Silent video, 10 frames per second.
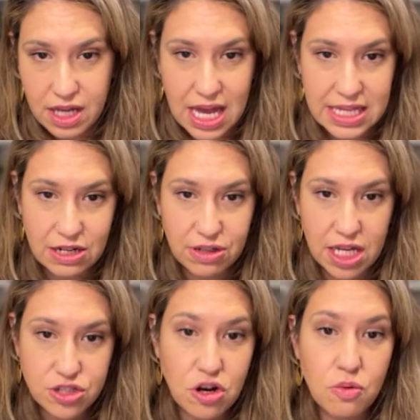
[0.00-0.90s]
And they're
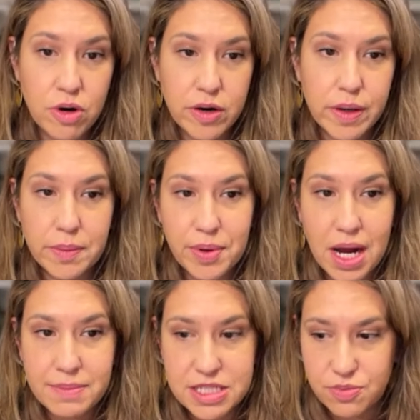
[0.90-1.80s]
like, don't worry, we
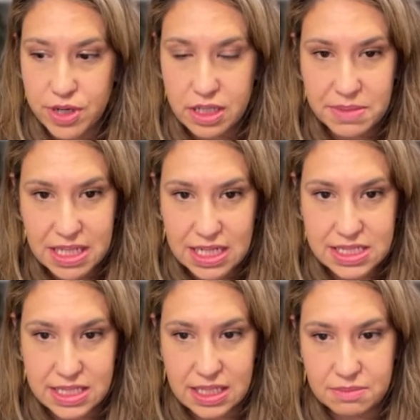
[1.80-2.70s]
promise we're going to be nice
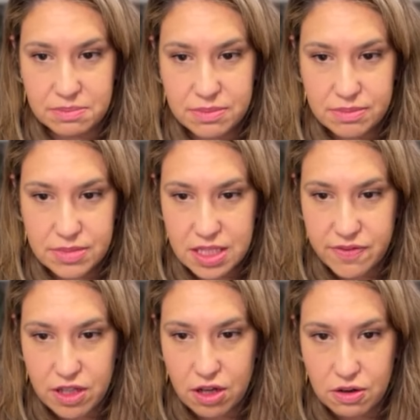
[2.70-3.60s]
to him,
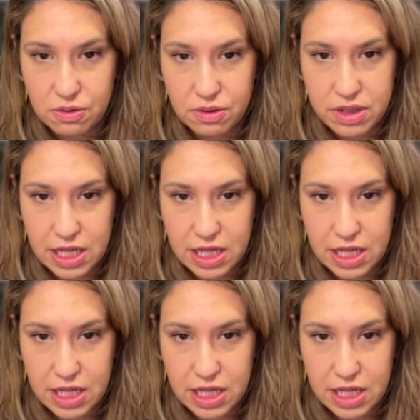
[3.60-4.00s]
even though yeah.